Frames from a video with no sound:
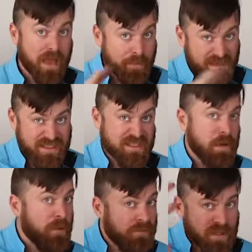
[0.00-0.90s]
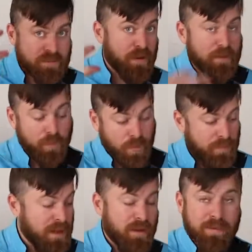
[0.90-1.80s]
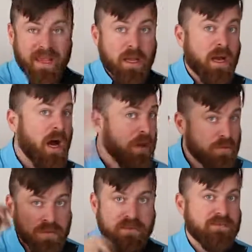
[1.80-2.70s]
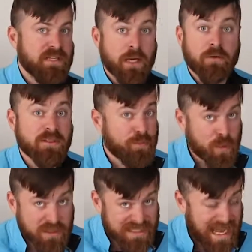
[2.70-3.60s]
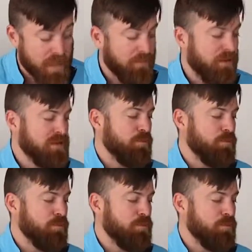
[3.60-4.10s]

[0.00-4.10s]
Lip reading: That means some of these people may be making hundreds of sales per day of this